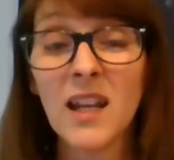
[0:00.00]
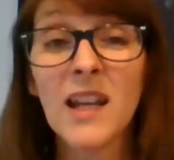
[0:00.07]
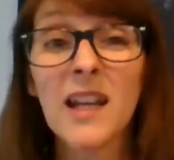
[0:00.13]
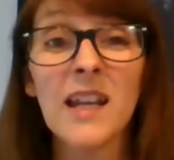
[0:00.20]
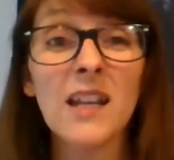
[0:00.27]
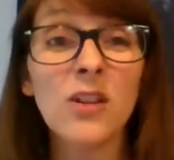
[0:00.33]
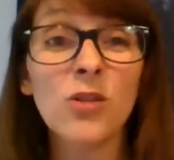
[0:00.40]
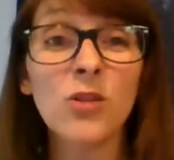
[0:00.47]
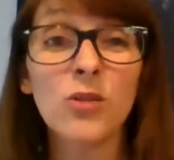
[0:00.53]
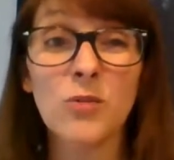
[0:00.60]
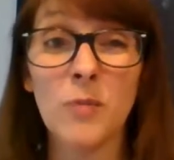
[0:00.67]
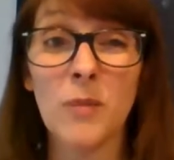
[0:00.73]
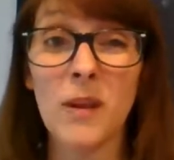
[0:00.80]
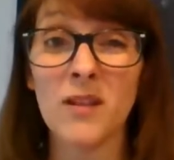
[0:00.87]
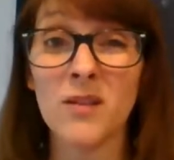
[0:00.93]
It could
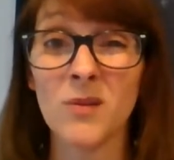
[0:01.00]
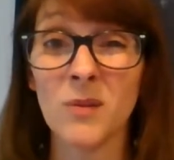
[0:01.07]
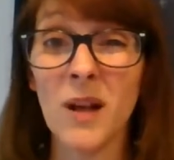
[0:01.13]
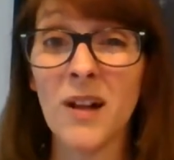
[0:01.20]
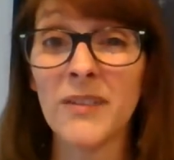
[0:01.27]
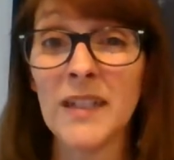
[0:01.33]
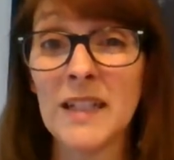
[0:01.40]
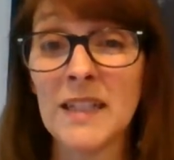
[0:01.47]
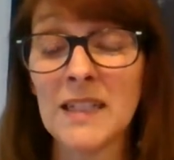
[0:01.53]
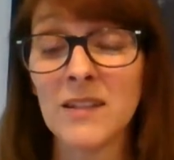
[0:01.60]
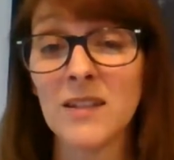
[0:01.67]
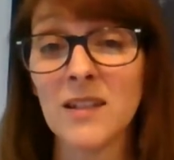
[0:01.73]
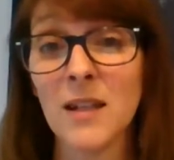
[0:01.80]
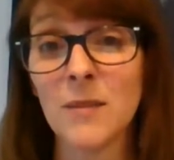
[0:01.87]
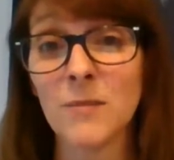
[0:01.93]
be as well that in
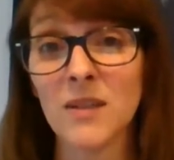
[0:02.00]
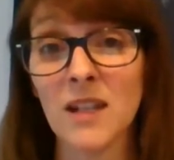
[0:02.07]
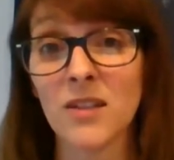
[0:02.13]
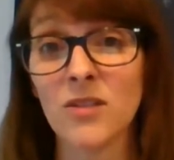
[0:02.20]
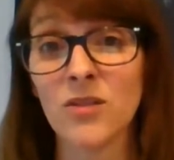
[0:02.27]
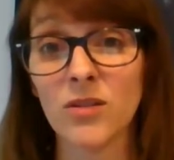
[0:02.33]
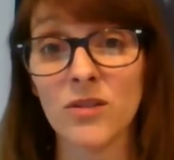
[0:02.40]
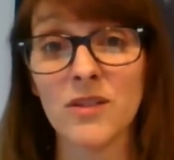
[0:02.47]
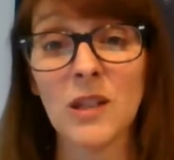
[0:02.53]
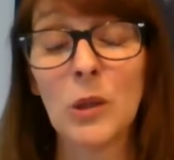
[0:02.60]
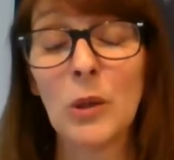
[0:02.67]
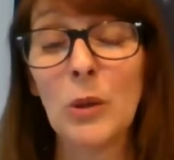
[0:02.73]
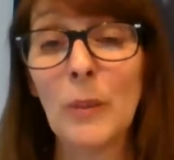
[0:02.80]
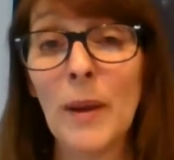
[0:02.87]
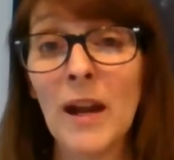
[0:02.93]
same-sex or
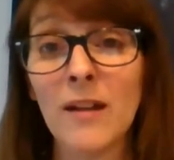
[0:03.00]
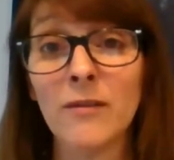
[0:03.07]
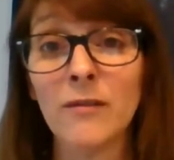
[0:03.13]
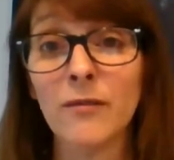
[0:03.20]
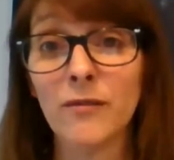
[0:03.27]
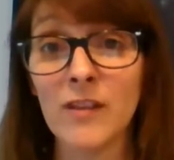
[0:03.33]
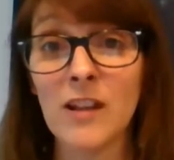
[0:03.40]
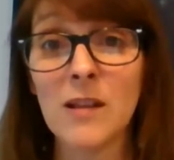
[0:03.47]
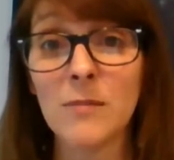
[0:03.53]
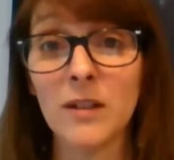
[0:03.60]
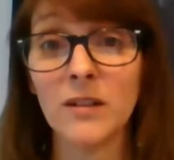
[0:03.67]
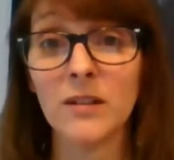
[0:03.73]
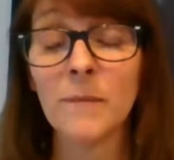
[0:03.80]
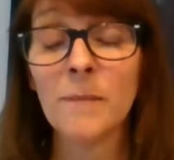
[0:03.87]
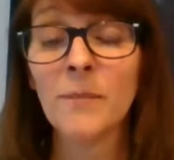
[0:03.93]
single-parent
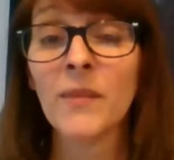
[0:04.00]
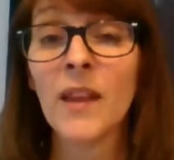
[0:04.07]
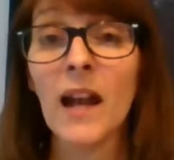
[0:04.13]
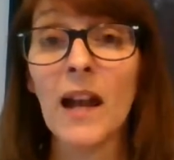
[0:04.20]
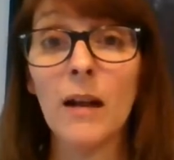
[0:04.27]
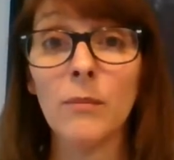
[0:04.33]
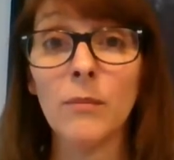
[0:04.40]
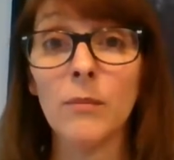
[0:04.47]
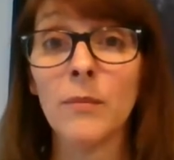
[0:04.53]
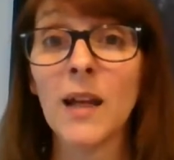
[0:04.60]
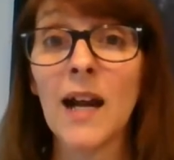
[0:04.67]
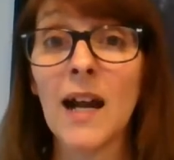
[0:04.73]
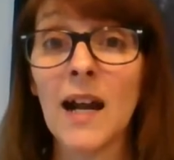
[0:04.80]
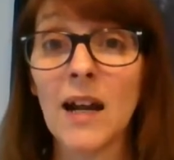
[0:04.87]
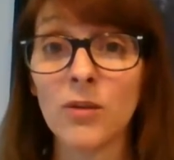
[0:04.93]
female
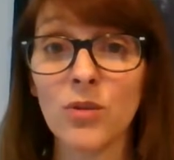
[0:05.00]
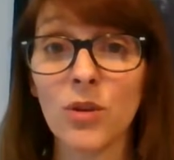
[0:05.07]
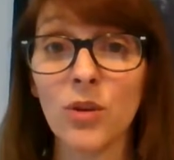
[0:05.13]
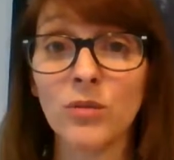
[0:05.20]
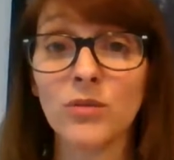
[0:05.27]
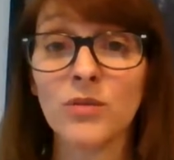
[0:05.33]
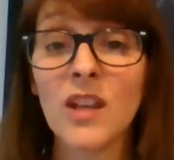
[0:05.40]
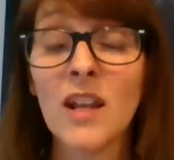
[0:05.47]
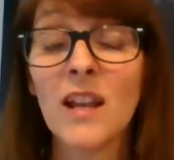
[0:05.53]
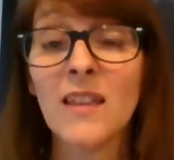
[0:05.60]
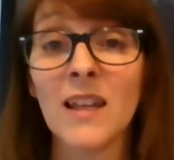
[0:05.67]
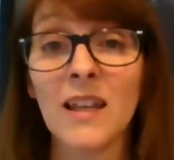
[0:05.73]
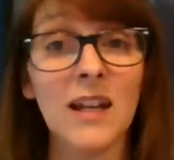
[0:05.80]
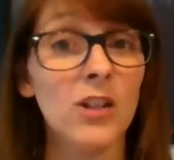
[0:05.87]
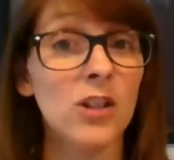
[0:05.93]
households,
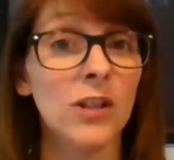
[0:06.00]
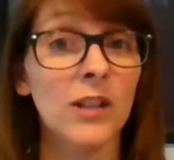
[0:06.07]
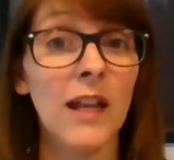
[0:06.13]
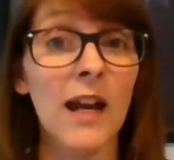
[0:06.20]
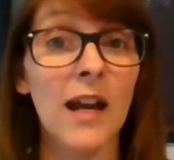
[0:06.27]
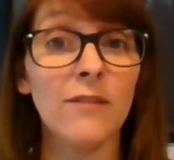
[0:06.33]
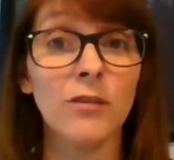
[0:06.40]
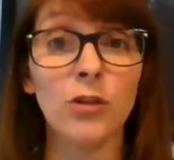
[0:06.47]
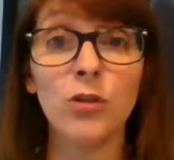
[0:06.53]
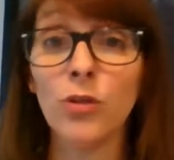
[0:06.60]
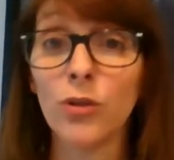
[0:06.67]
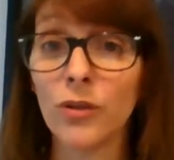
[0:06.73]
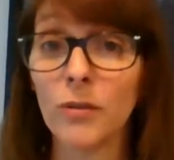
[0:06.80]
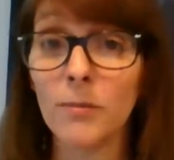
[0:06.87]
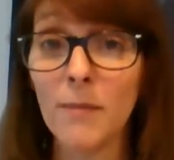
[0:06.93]
they actually have
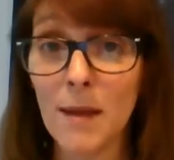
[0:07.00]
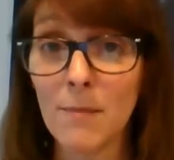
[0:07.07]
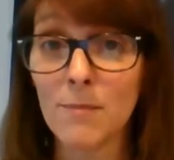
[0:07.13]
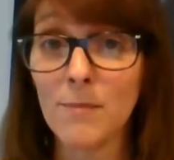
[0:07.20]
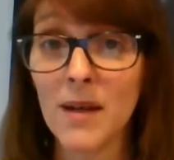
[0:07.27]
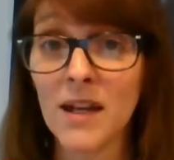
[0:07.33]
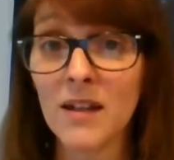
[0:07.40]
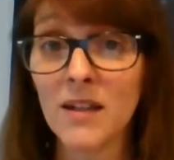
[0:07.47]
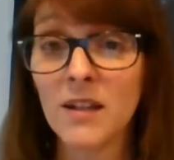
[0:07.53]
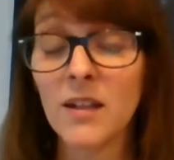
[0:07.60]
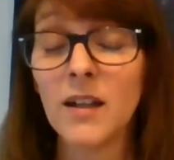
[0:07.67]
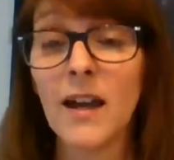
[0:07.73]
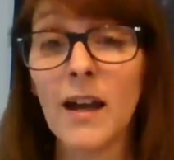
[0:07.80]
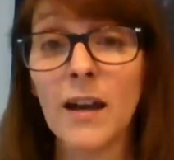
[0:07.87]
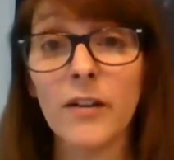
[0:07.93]
another member
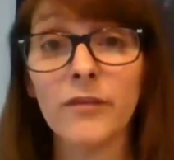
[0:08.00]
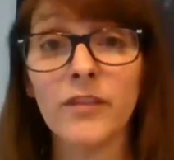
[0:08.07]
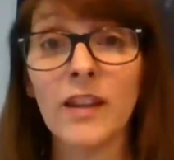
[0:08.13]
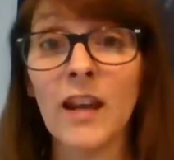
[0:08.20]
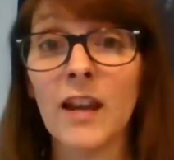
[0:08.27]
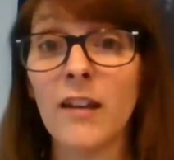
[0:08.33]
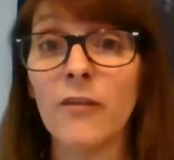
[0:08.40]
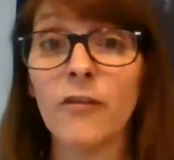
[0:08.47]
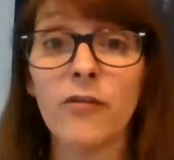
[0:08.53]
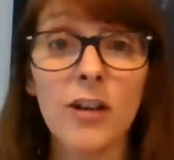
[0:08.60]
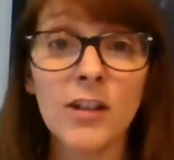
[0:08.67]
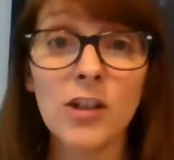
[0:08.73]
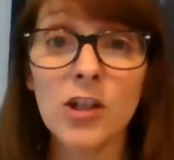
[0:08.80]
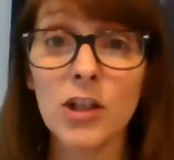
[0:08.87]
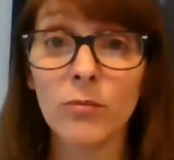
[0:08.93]
of their
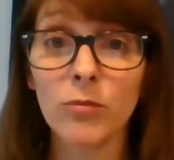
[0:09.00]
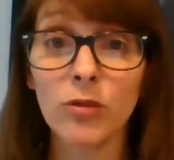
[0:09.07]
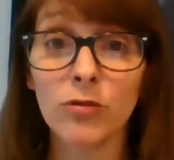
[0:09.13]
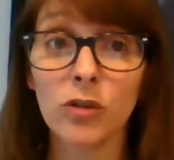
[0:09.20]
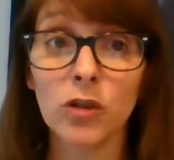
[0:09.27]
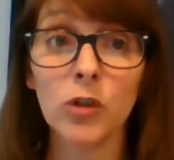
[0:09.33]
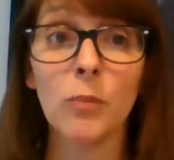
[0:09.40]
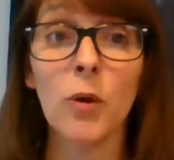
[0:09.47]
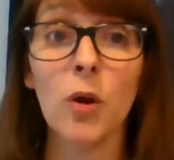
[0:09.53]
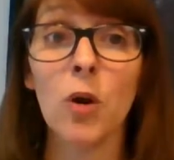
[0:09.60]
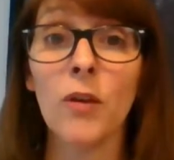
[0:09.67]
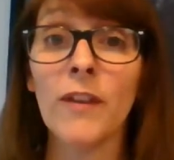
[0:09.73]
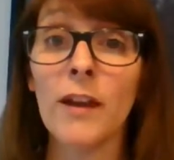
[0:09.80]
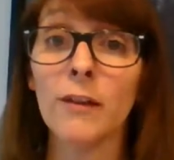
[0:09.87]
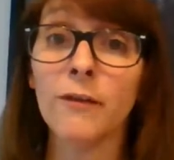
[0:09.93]
friendship group or
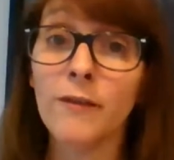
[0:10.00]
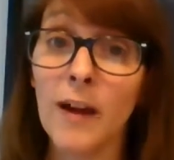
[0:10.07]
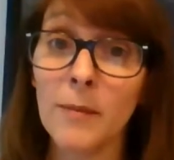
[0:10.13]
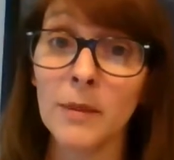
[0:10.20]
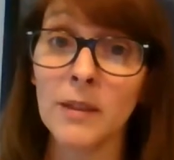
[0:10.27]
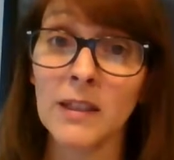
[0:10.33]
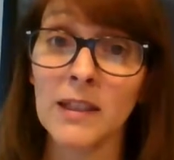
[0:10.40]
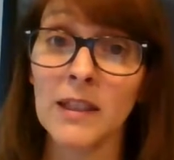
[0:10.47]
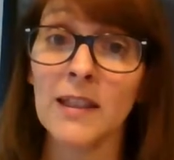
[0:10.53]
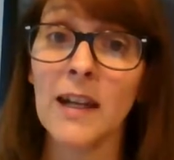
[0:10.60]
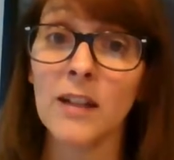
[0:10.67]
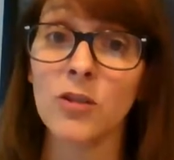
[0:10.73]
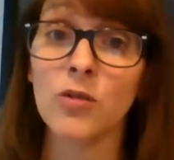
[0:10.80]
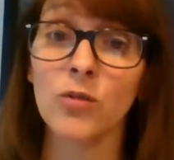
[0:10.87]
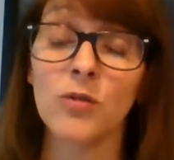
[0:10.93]
their family
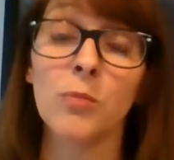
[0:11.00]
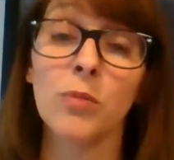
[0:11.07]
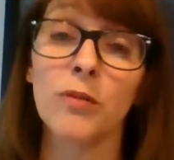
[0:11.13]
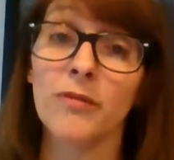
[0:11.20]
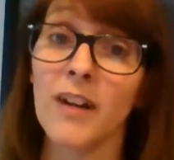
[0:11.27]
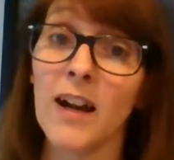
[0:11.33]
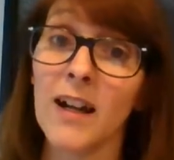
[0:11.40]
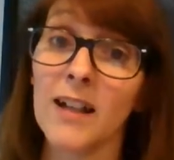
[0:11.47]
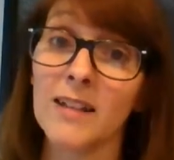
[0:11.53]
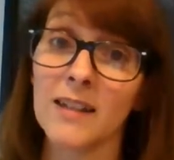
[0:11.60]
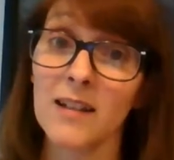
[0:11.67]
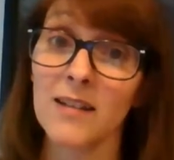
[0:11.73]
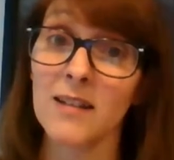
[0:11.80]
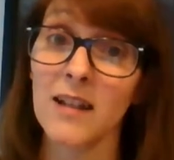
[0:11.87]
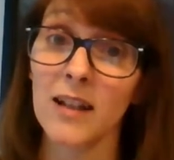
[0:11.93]
that does provide
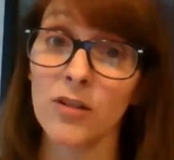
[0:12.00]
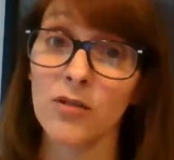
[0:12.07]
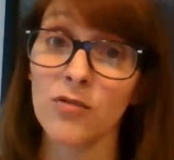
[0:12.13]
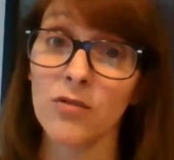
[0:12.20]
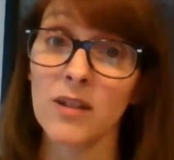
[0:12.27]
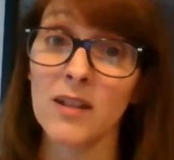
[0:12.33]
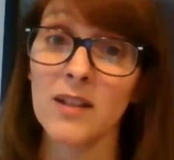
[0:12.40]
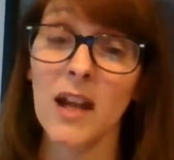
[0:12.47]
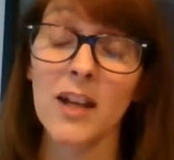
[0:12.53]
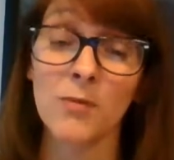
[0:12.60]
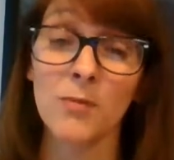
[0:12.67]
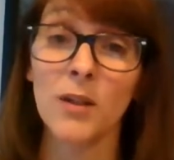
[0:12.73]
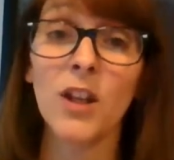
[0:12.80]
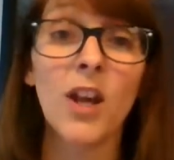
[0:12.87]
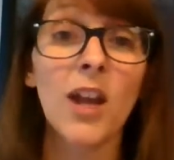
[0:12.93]
that secondary attachment,